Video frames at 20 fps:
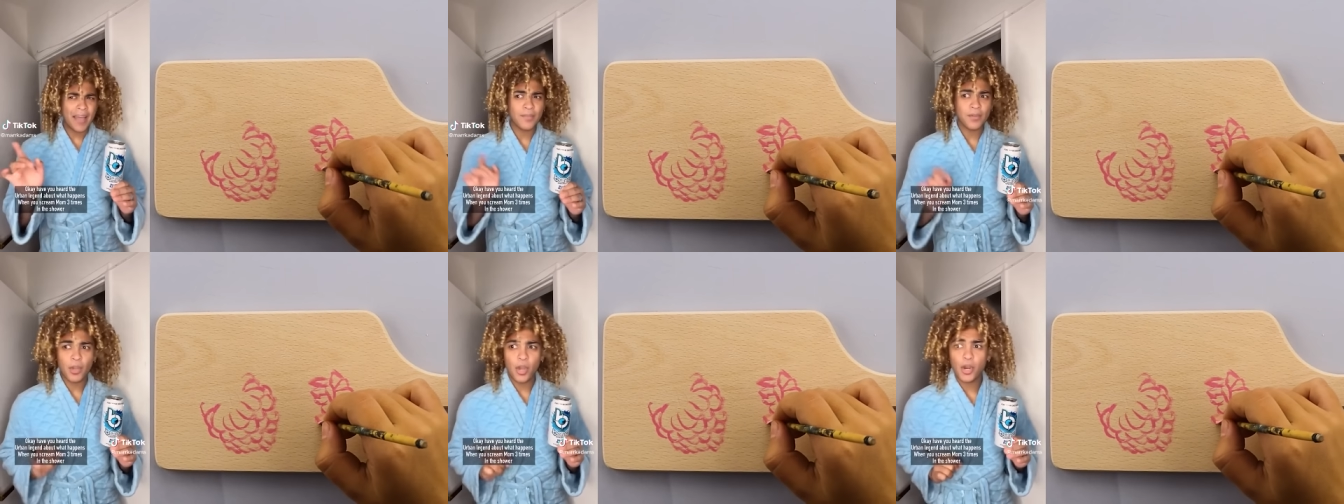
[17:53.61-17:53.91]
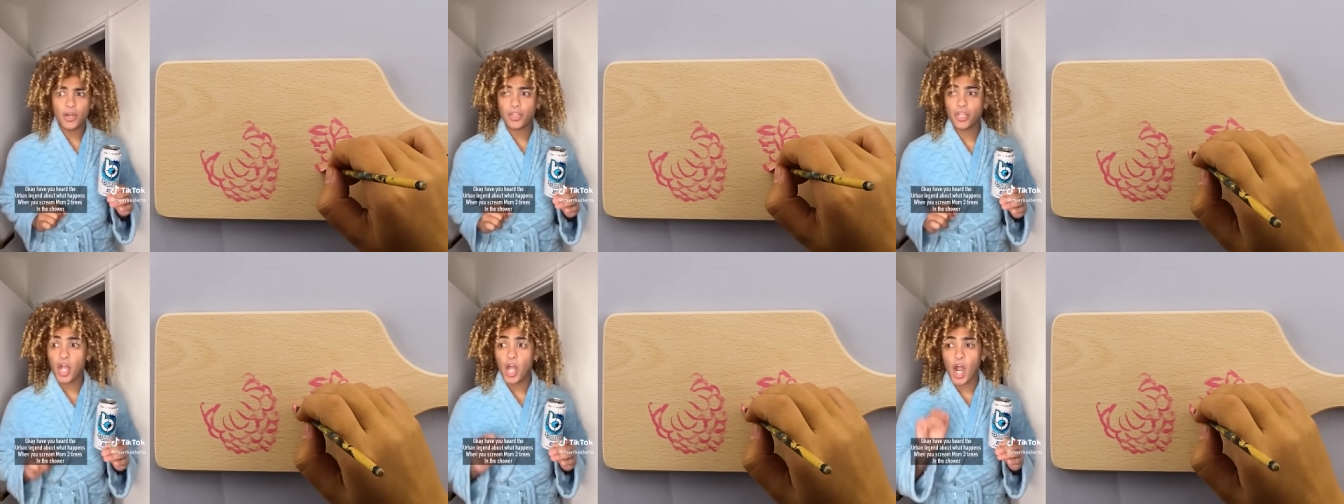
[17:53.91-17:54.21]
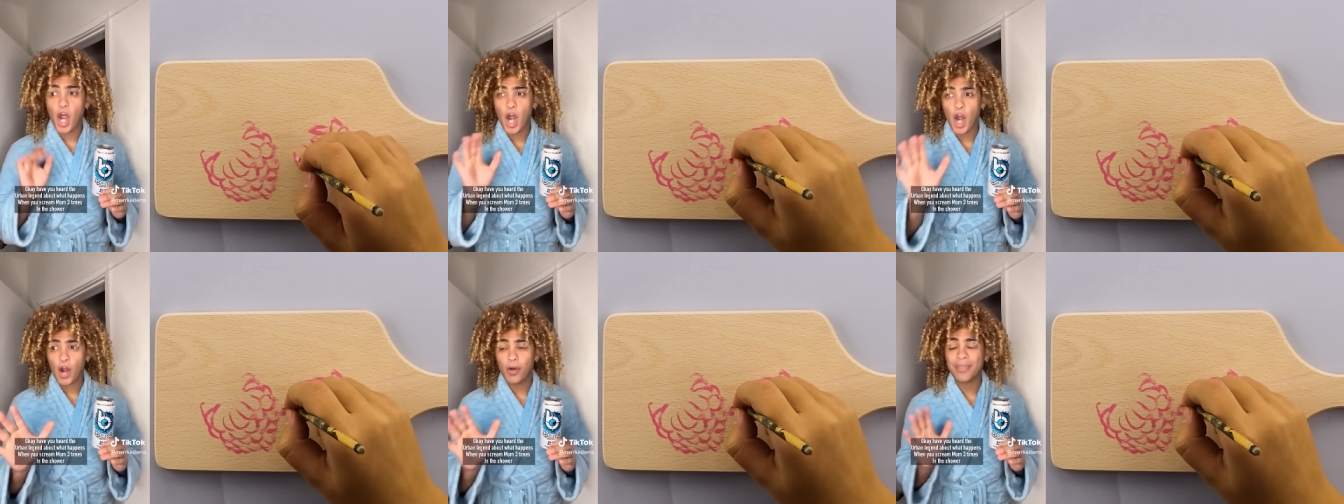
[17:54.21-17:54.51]
have you
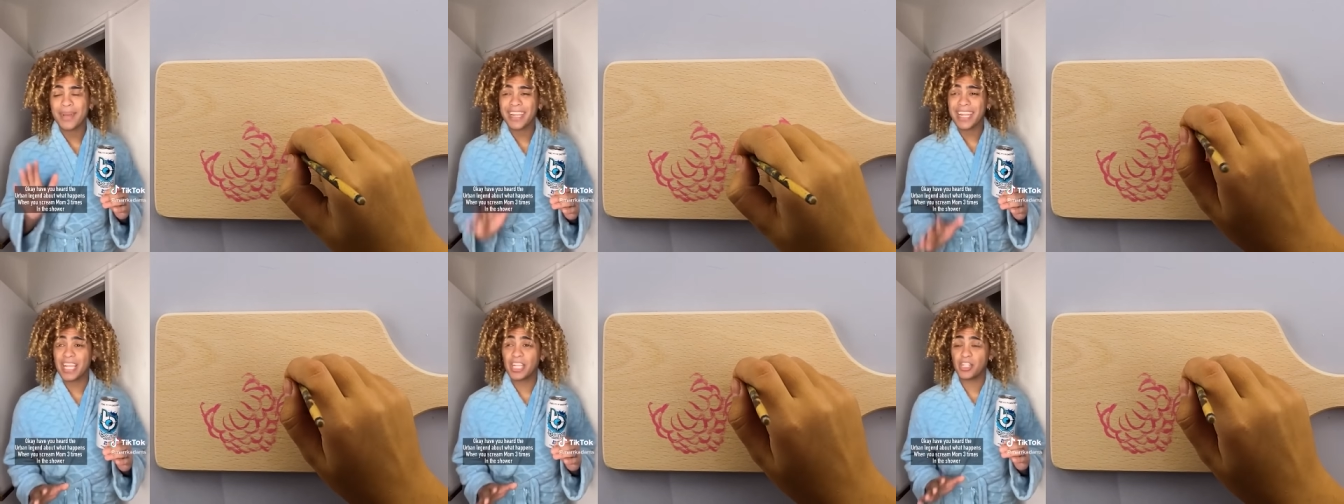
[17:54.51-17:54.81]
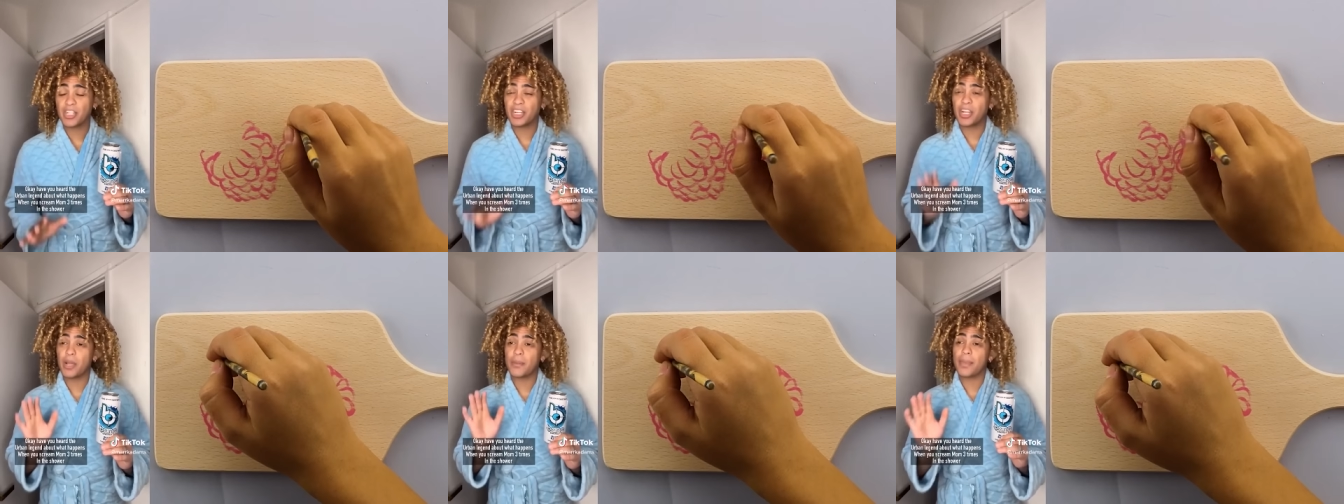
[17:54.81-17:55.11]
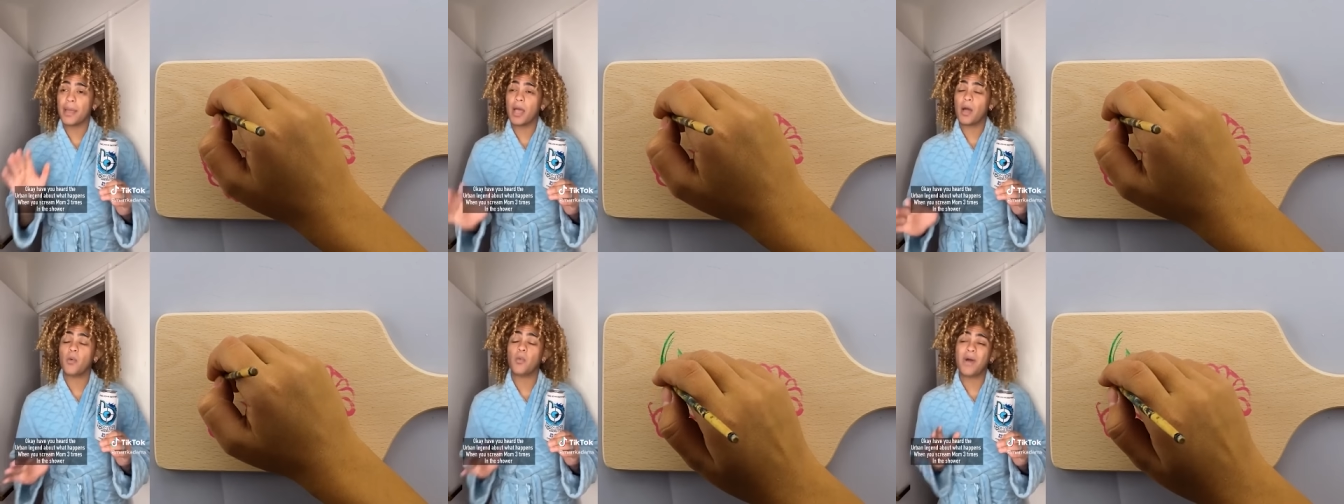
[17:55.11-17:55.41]
heard the urban
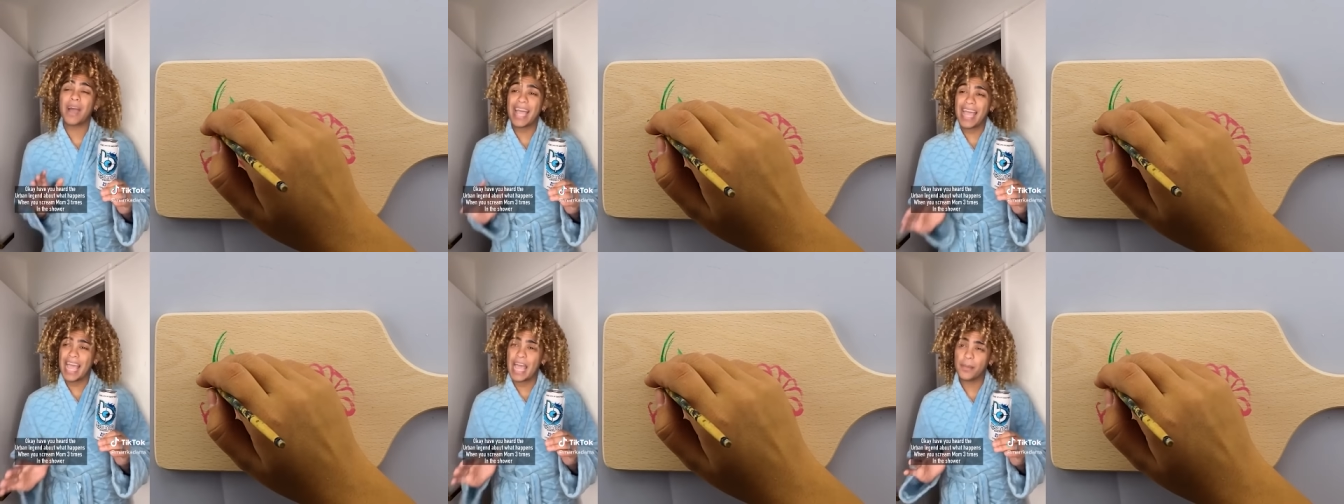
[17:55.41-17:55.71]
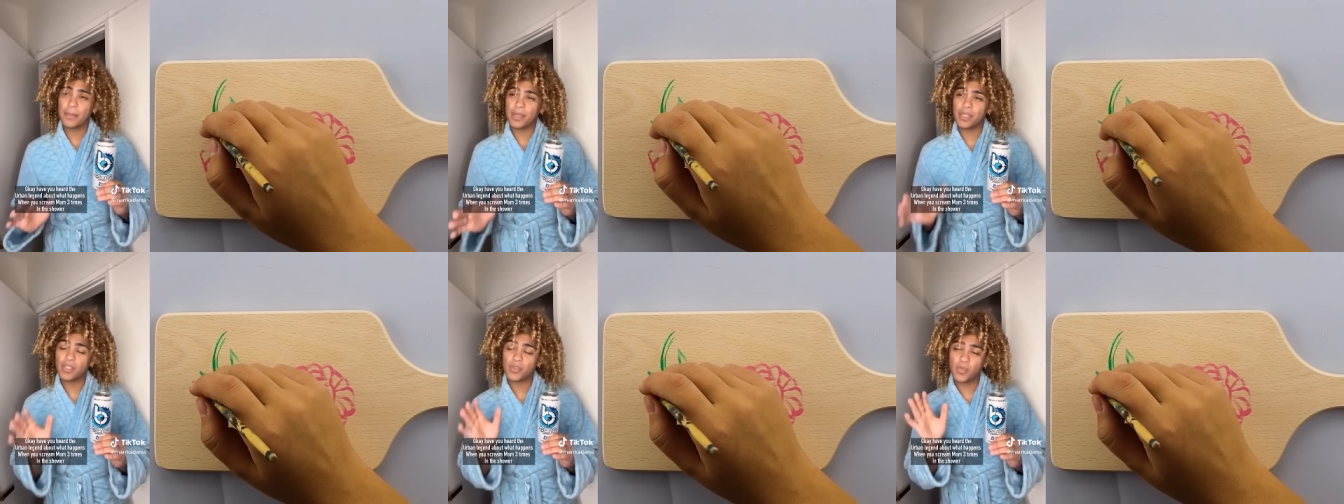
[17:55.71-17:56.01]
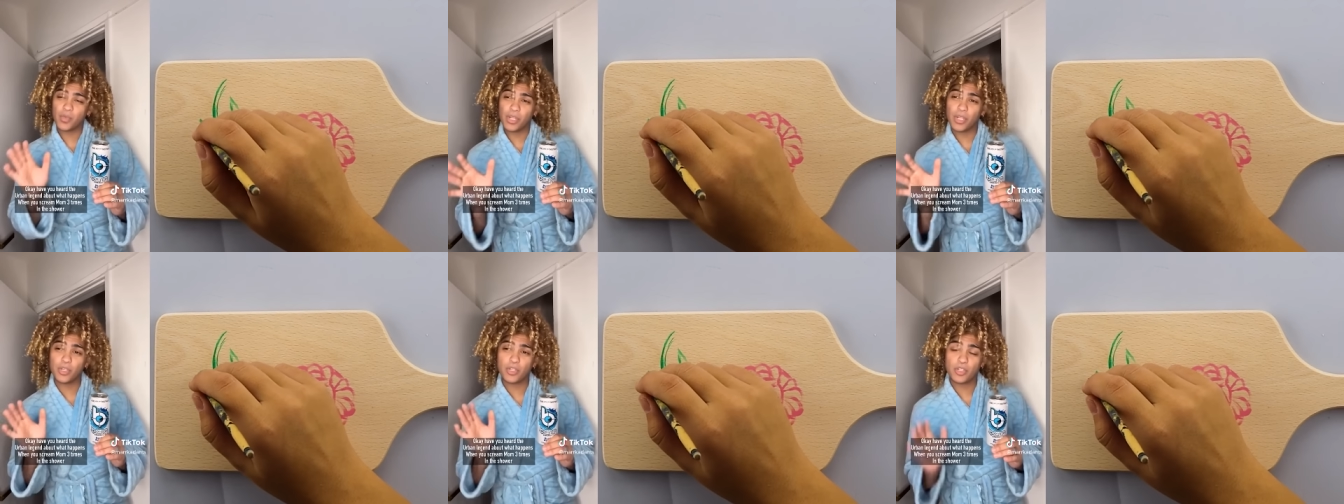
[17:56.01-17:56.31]
legend about what happens